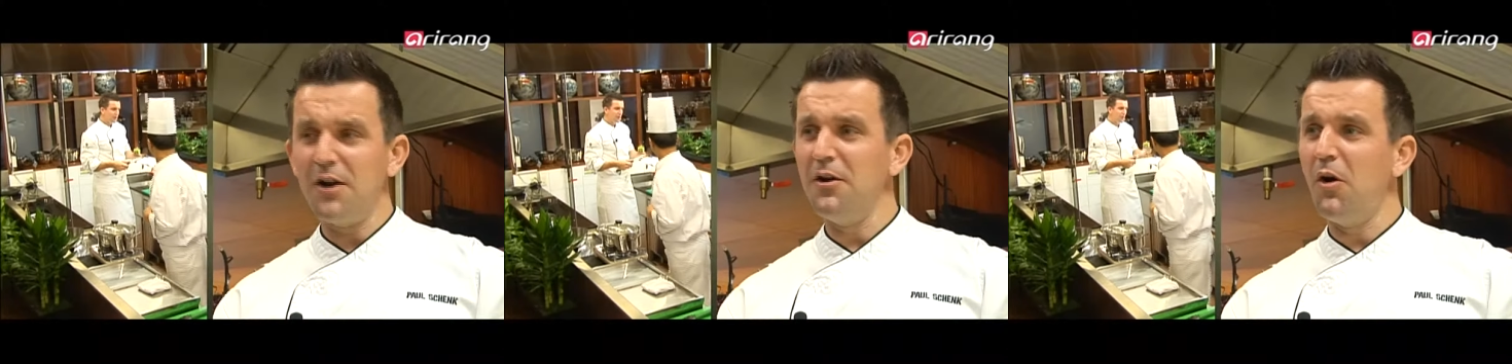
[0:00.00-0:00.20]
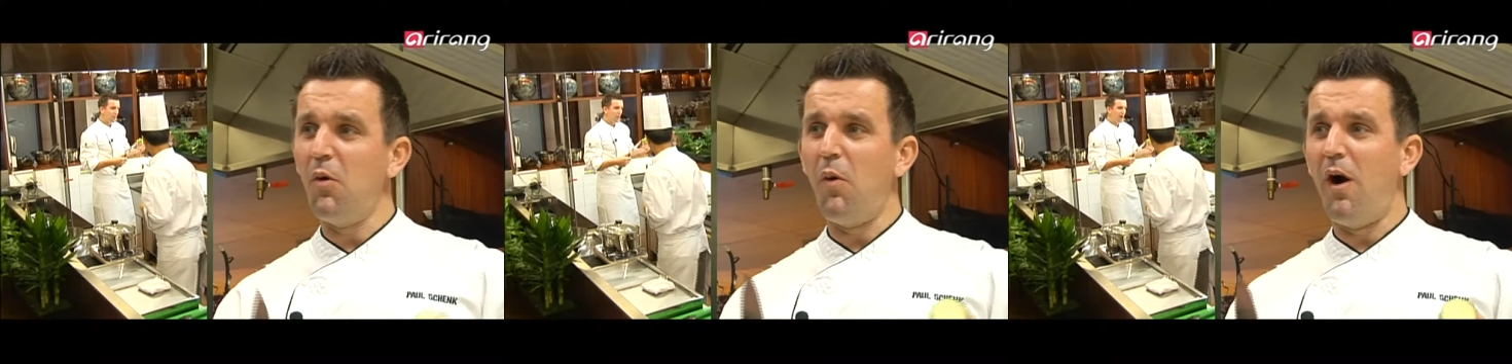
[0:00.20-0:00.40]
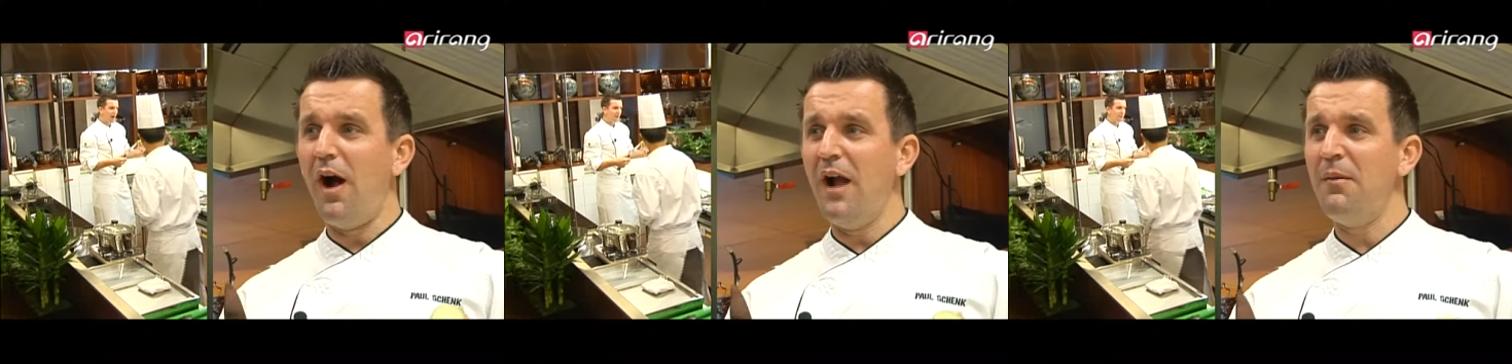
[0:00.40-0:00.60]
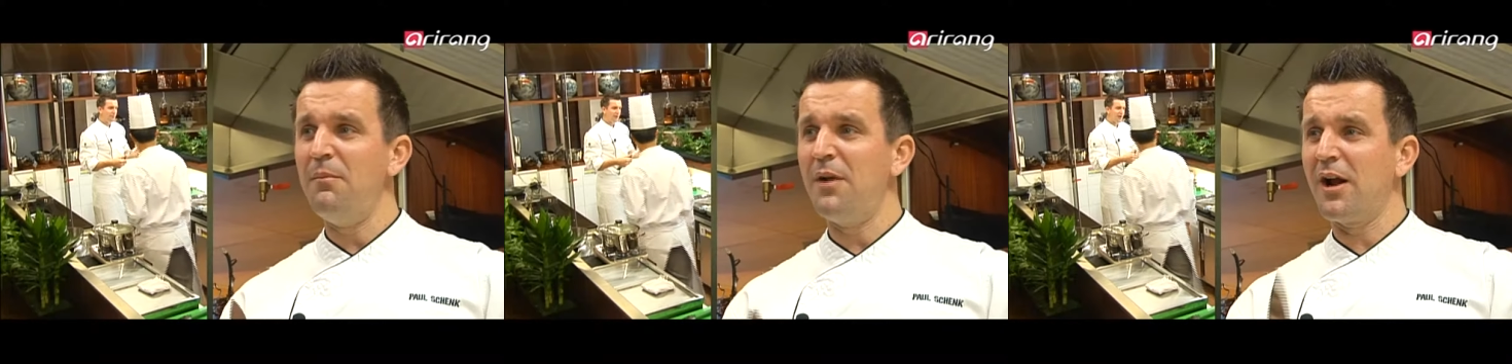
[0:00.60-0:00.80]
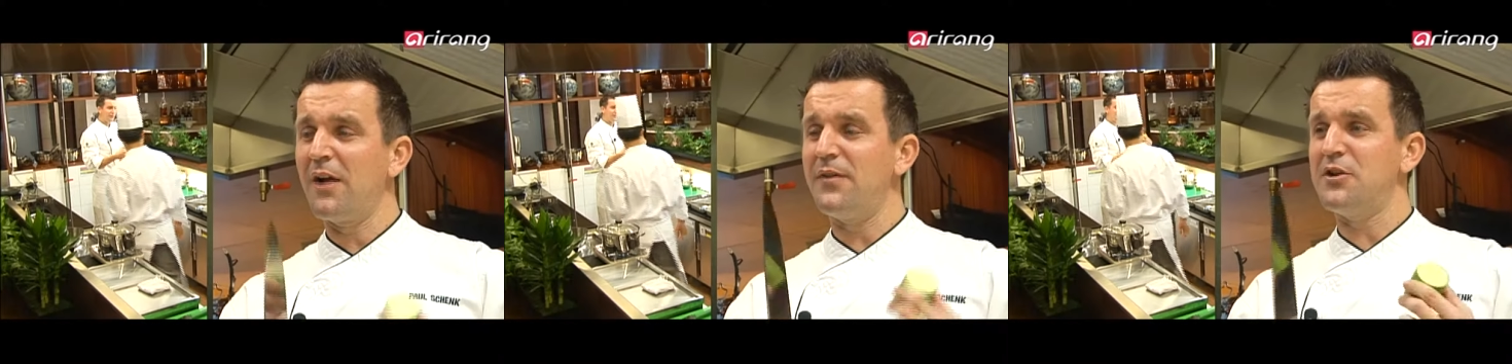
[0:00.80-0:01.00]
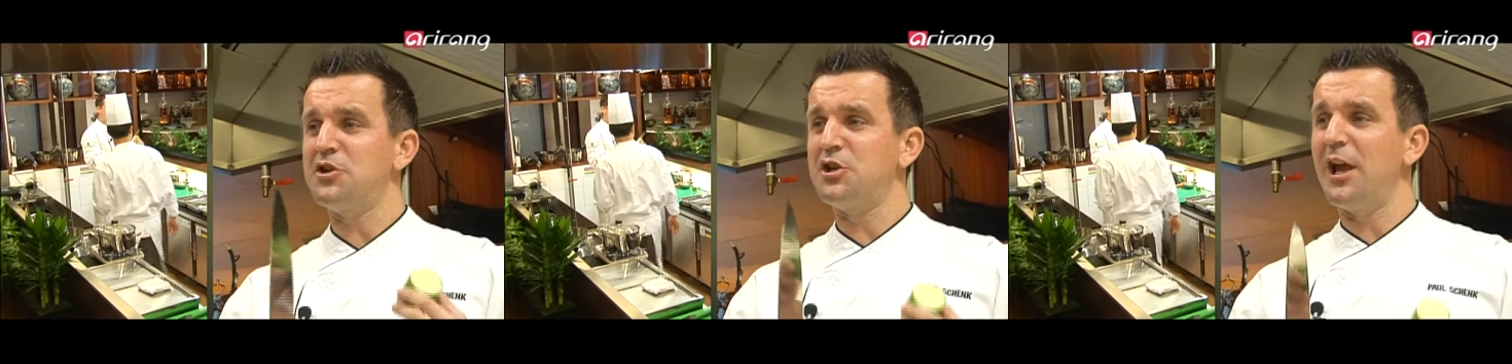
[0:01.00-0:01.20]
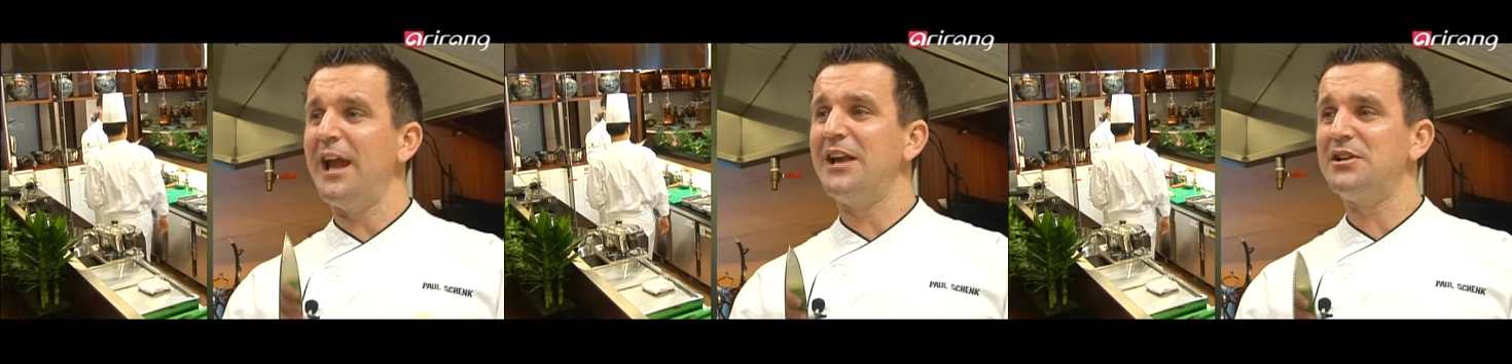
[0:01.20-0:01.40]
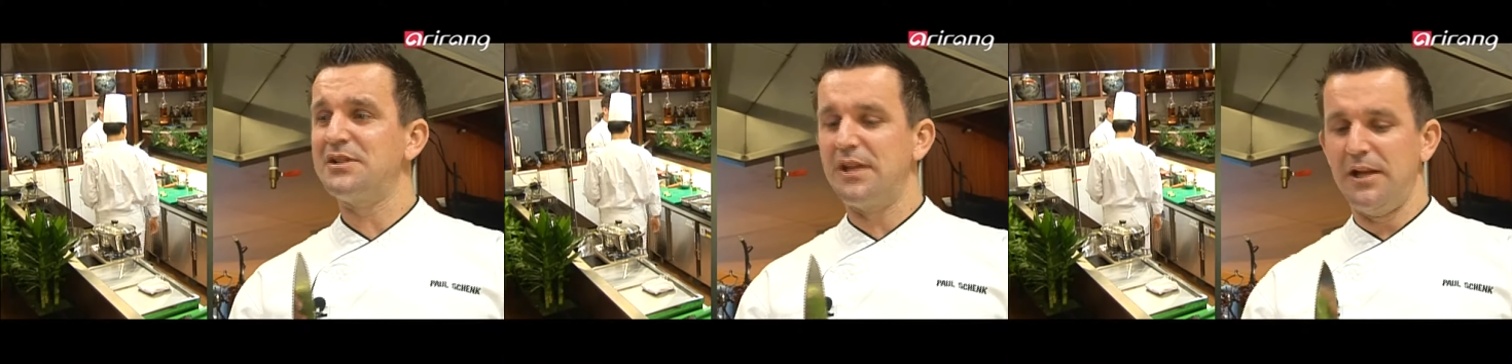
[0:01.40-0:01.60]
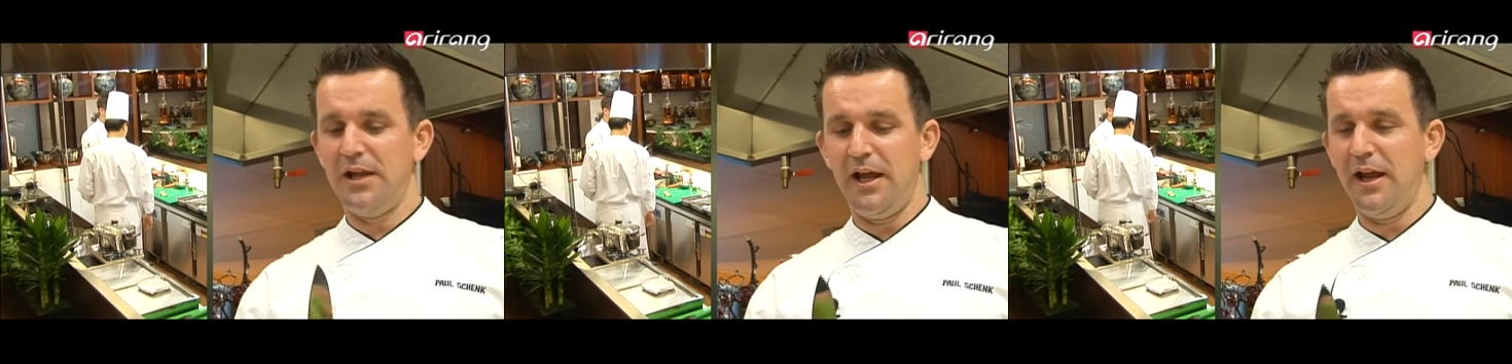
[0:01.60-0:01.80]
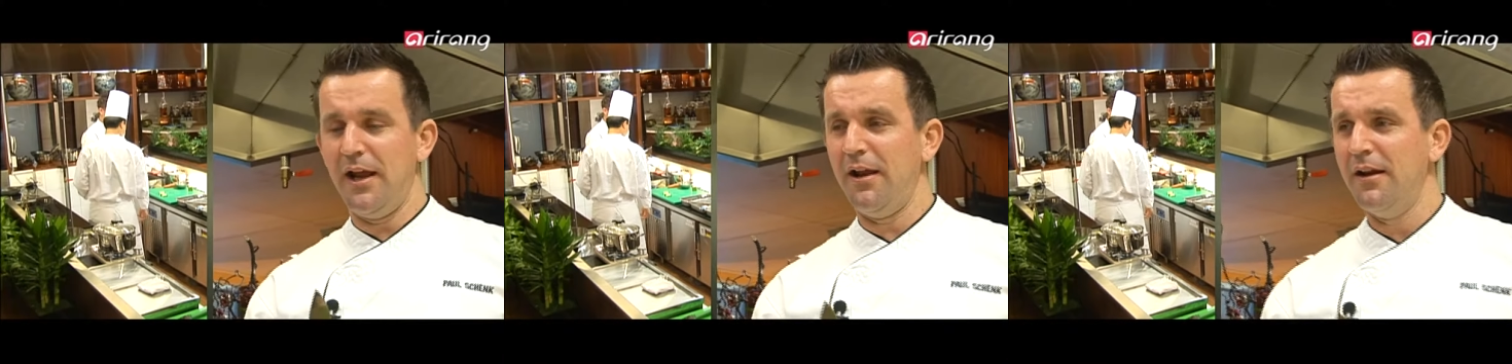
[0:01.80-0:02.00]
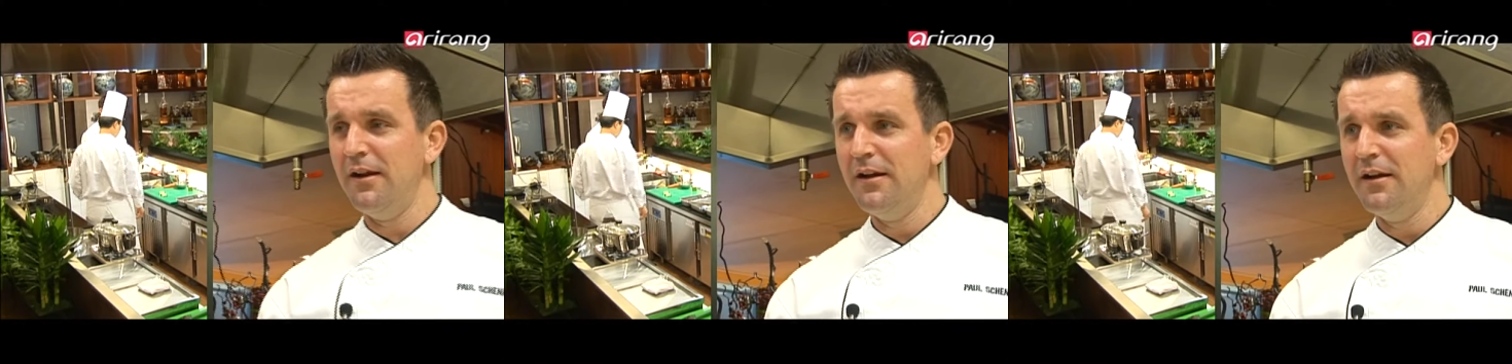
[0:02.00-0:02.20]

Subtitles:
I don't know why, but I got the shakes today.